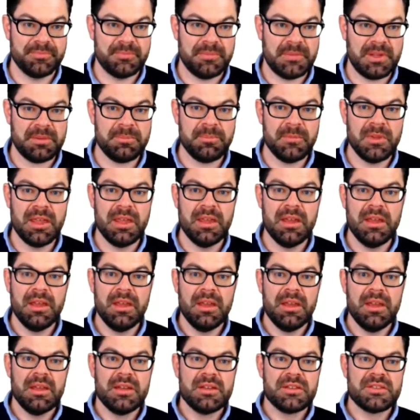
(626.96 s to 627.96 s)
Okay?
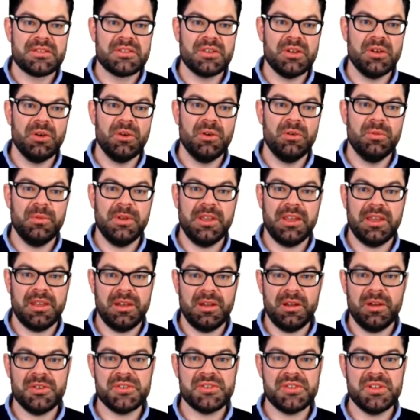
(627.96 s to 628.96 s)
So we can
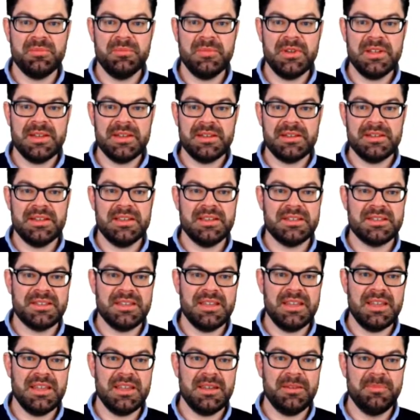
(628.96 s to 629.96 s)
also immediately
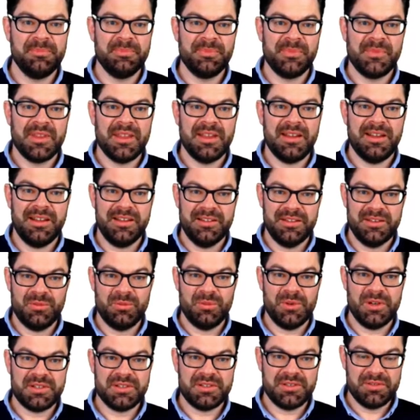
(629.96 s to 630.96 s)
see under
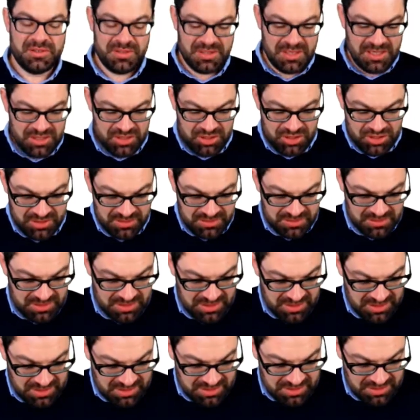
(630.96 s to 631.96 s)
what
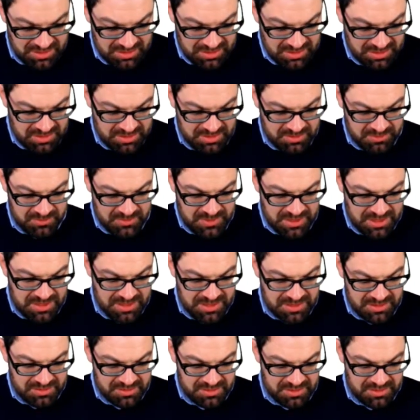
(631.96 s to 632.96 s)
condition, and
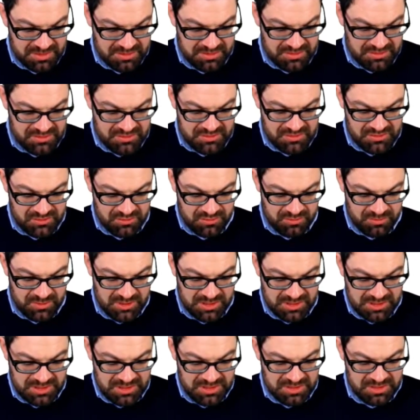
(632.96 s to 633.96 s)
I'll just zoom
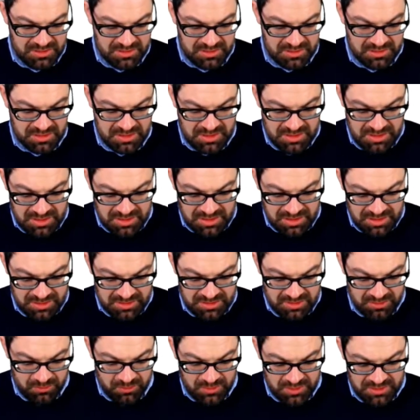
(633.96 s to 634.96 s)
in here,
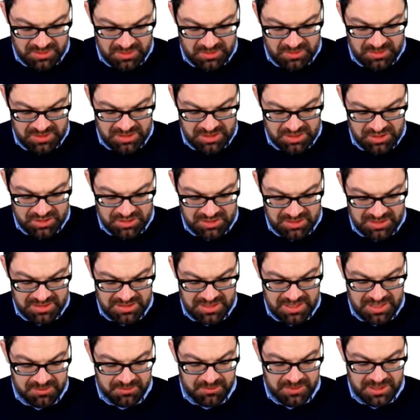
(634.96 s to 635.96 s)
under what condition the
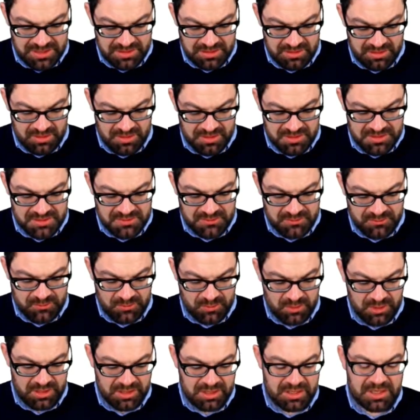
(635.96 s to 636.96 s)
deadweight loss
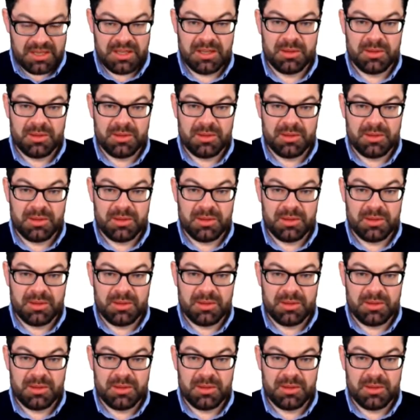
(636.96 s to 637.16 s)
for